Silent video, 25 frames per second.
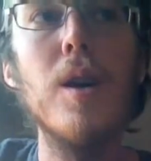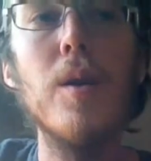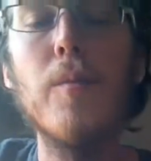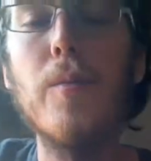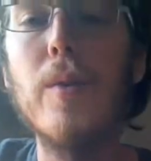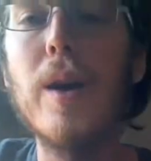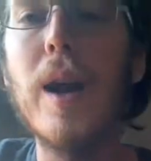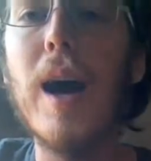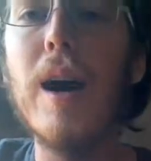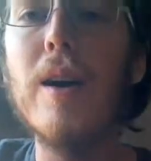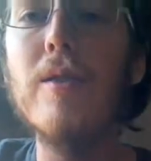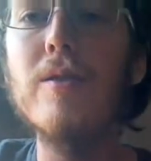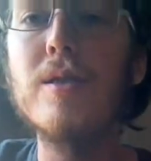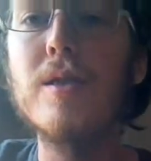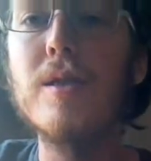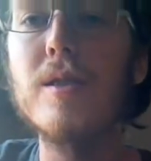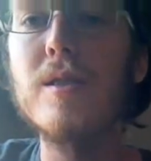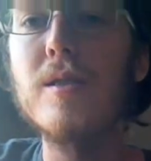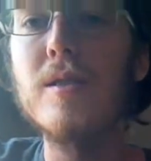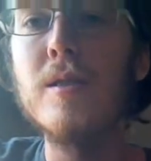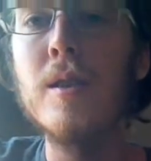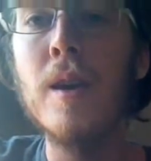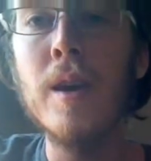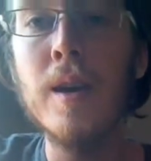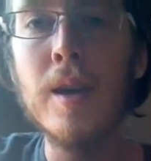But I was
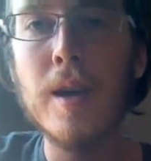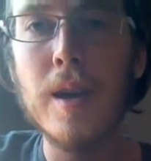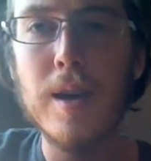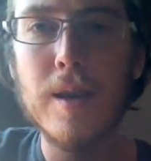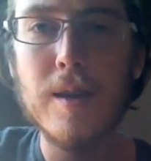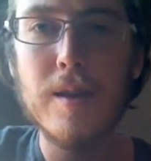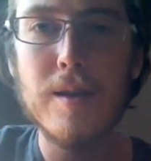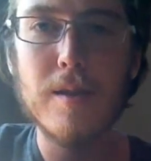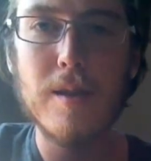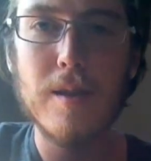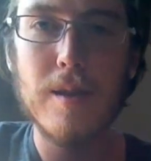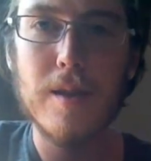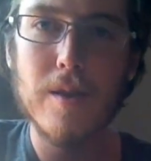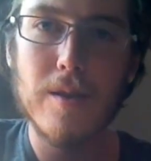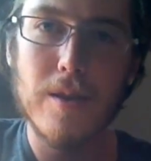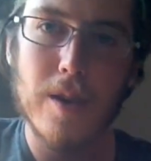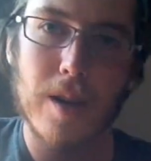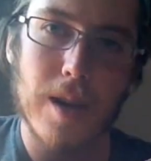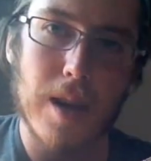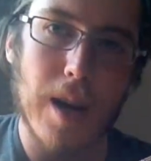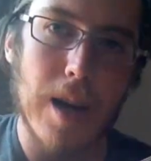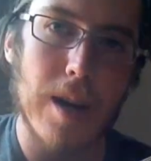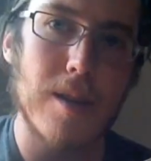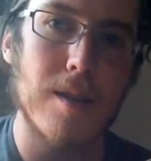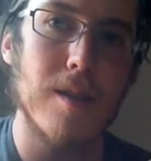just singing so that you
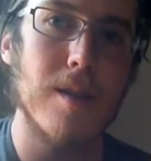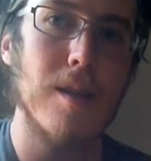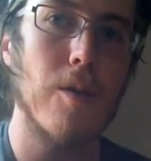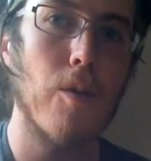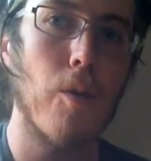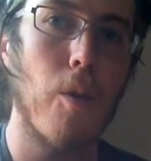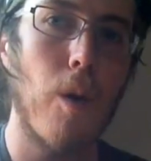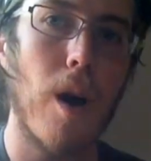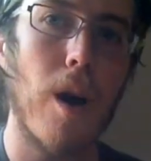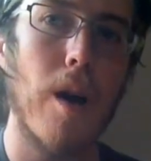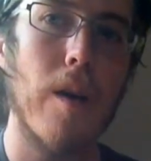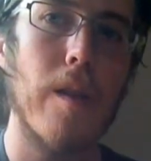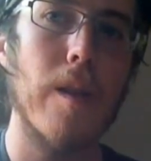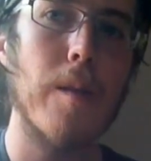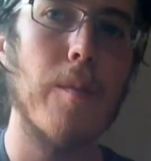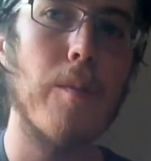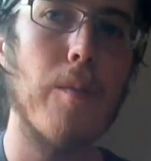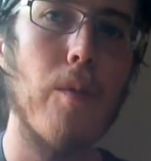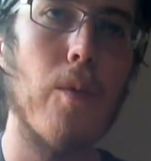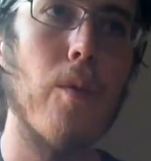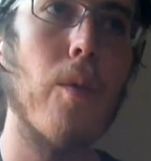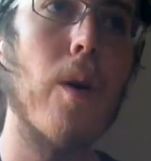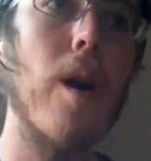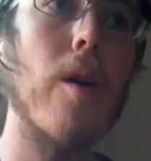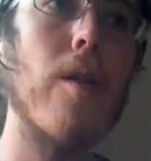can kind of see where they
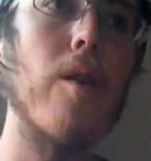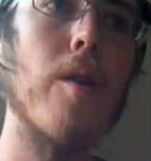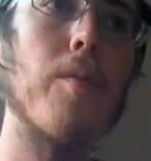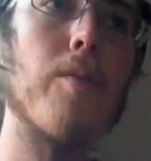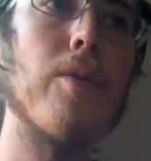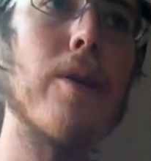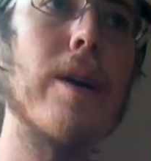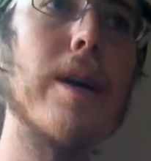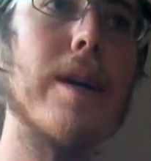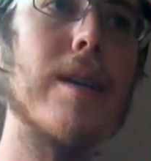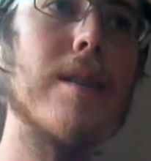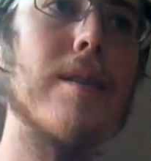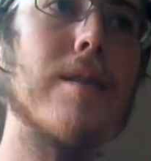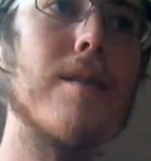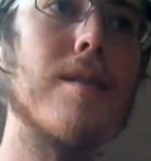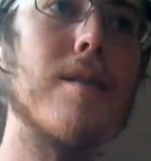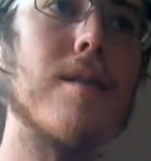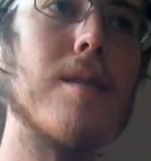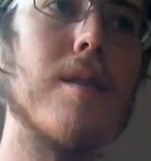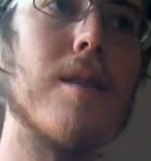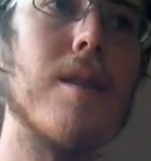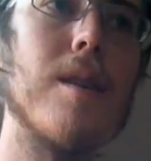where they're placed.